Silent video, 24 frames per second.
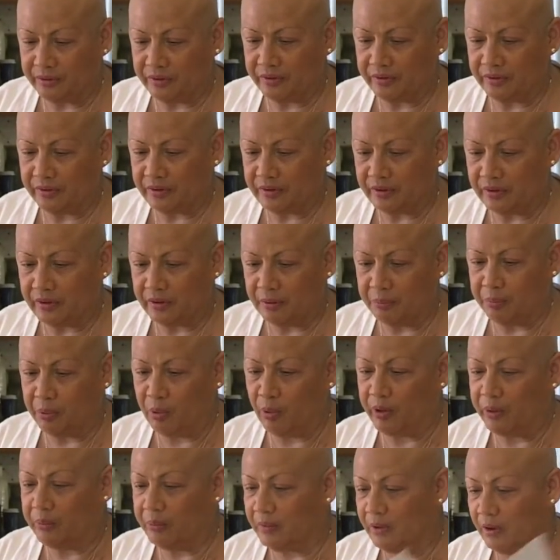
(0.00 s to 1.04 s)
A hard
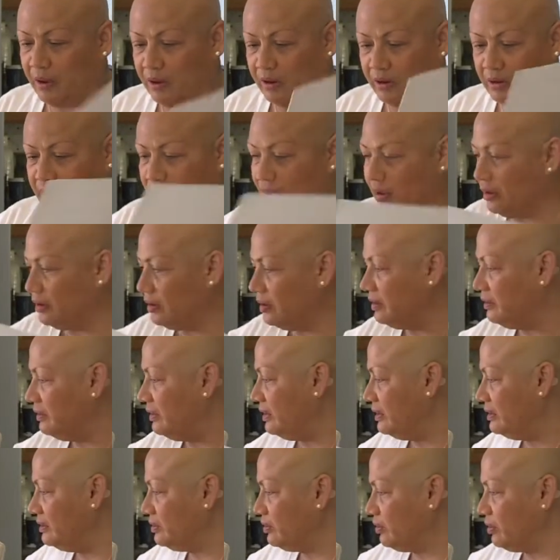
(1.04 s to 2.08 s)
deadline to meet for
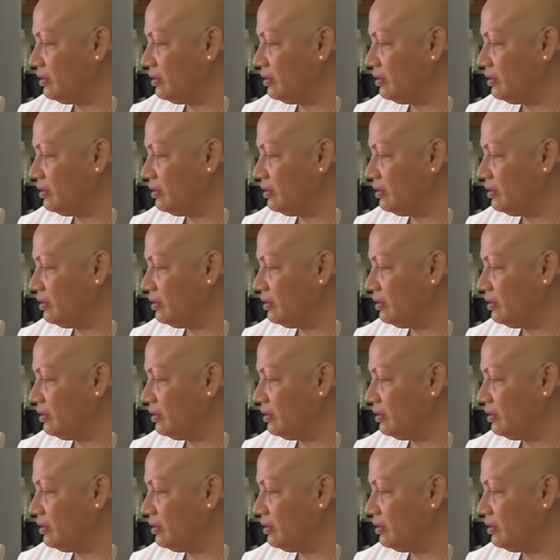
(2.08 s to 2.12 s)
Victoria